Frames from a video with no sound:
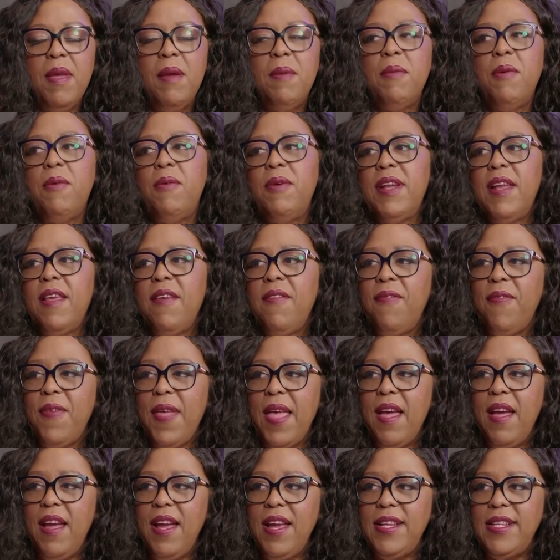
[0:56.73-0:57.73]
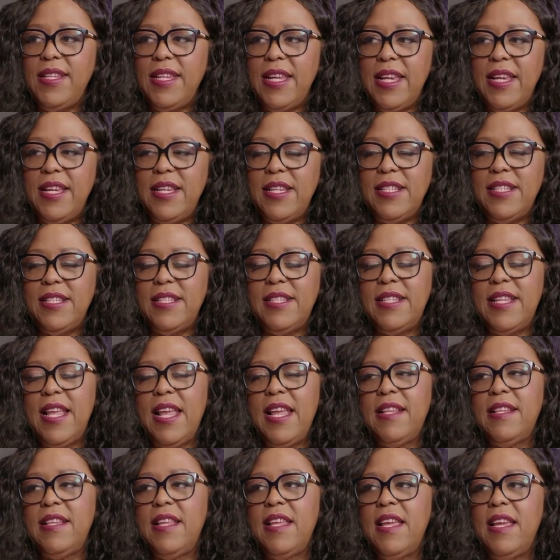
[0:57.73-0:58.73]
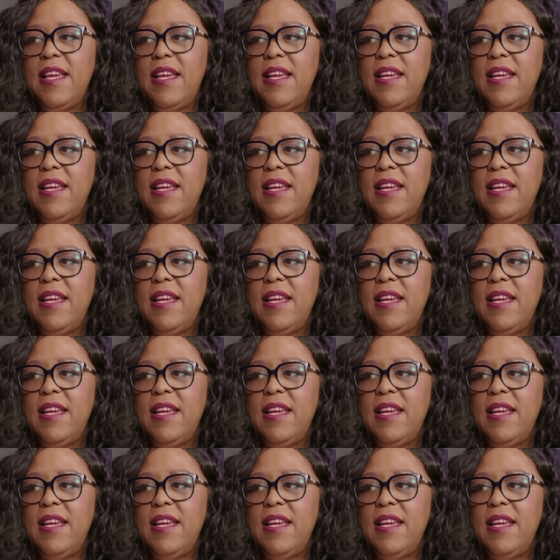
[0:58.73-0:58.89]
But what I find is that the